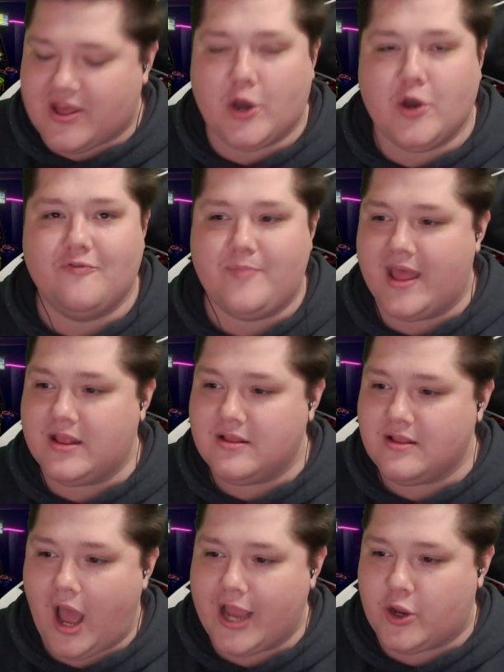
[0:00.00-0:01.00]
it could have been.
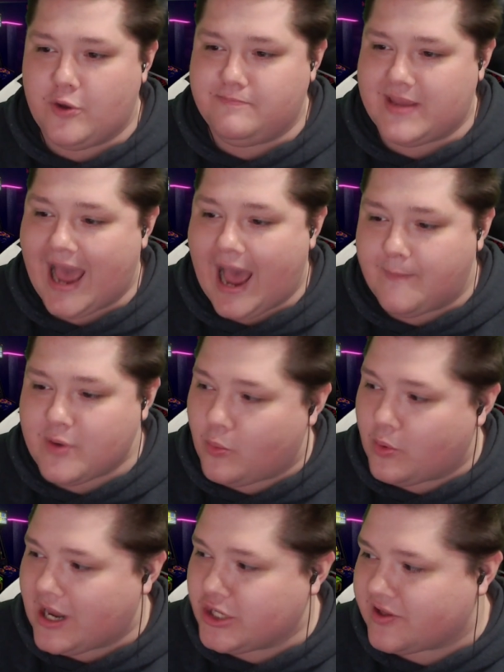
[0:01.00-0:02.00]
I couldn't be happier
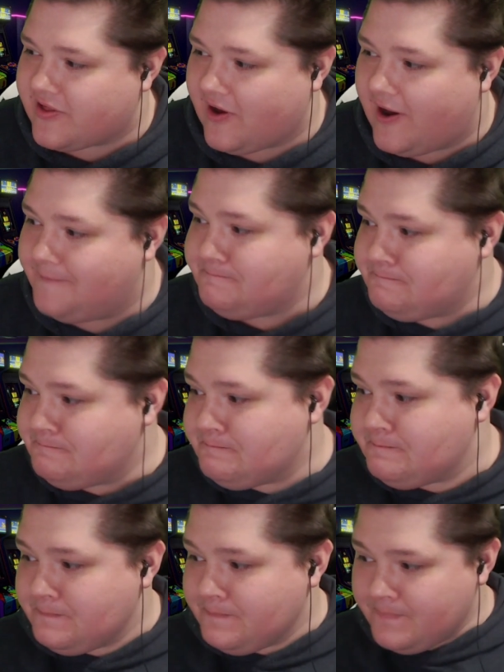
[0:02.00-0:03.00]
what I just saw.
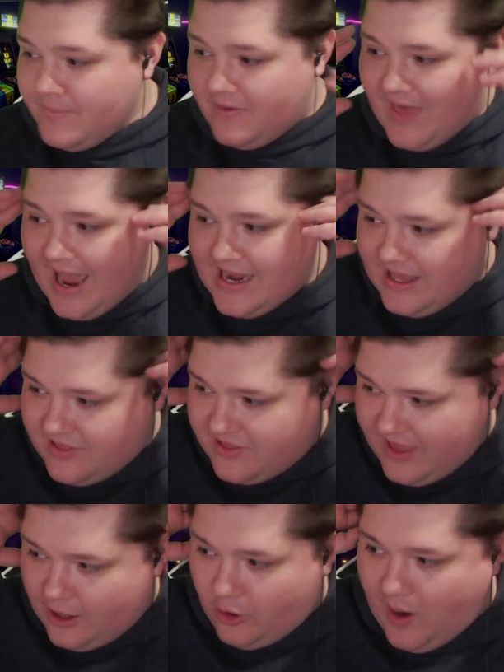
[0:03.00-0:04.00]
That is
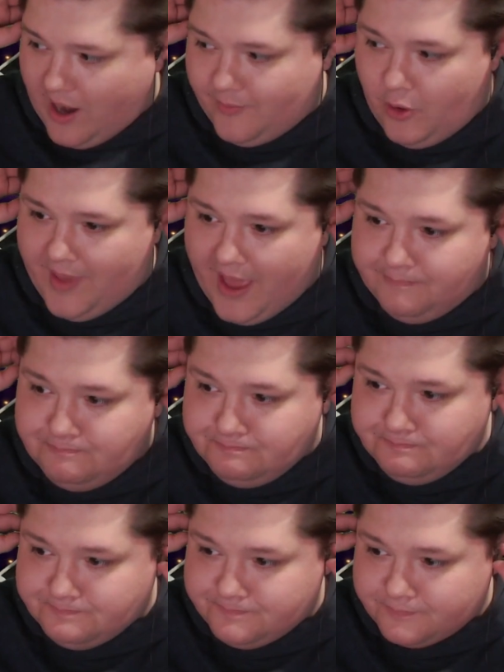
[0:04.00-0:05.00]
incredible, man.
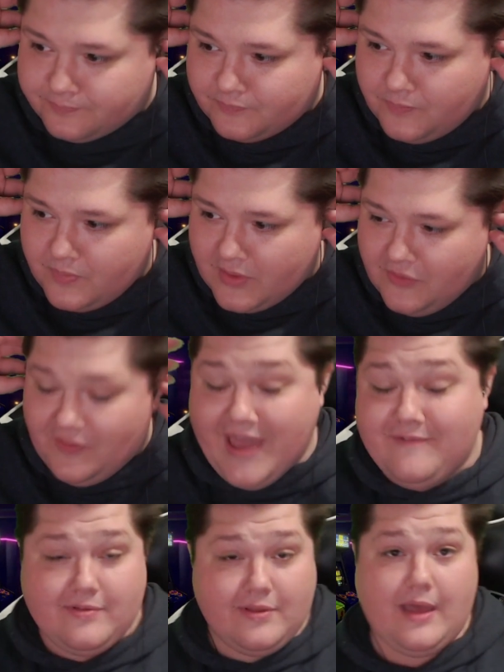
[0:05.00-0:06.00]

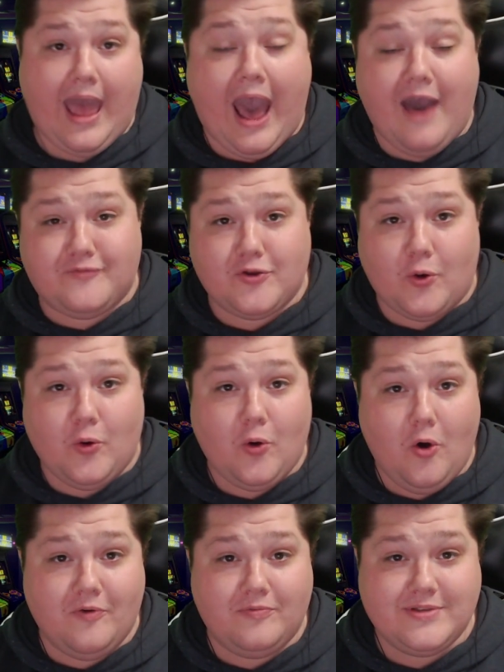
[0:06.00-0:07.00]
They after the
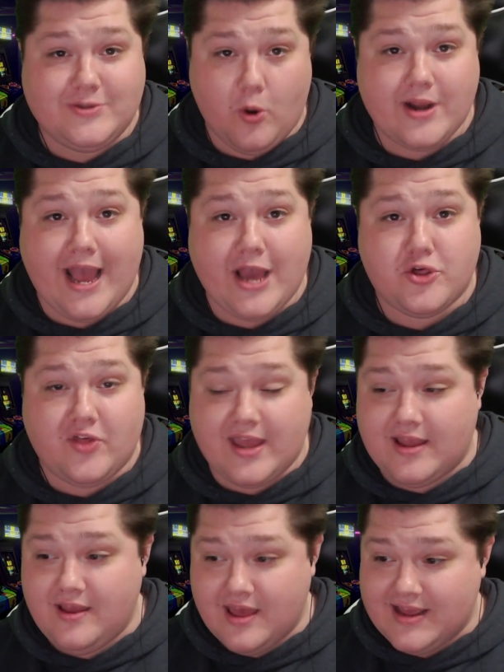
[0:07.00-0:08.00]
whole DoorDash
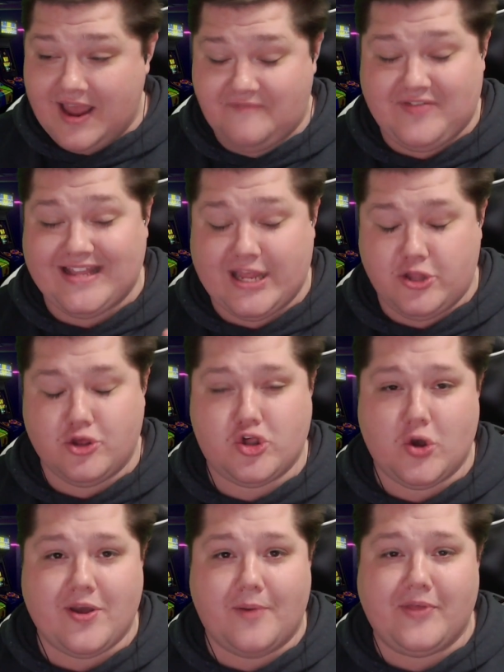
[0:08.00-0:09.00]
thing, if they didn't show
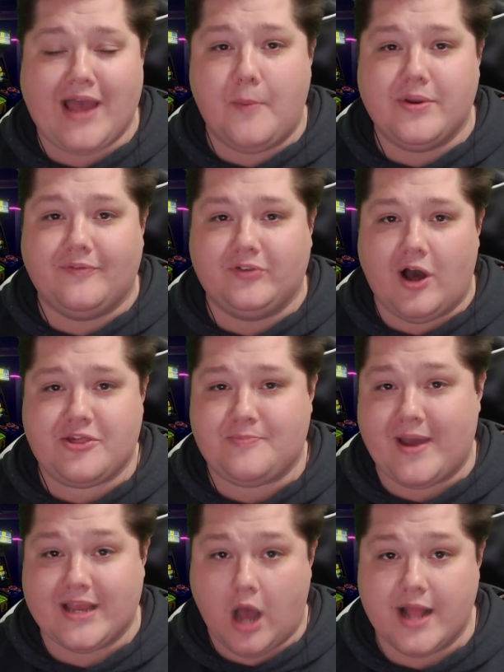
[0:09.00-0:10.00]
something, I would have lost my
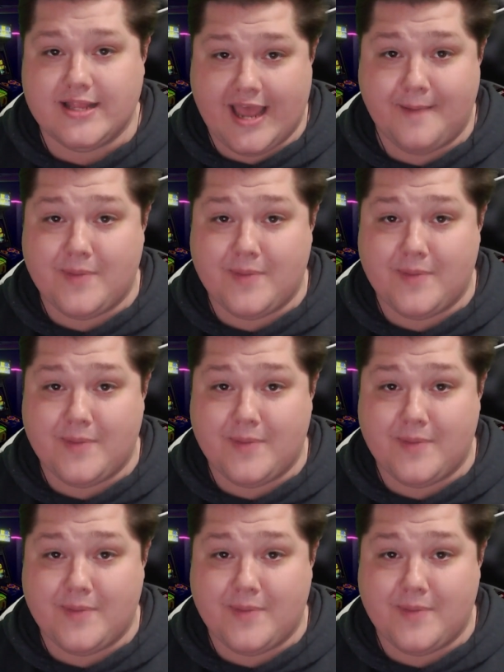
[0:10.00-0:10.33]
goddamn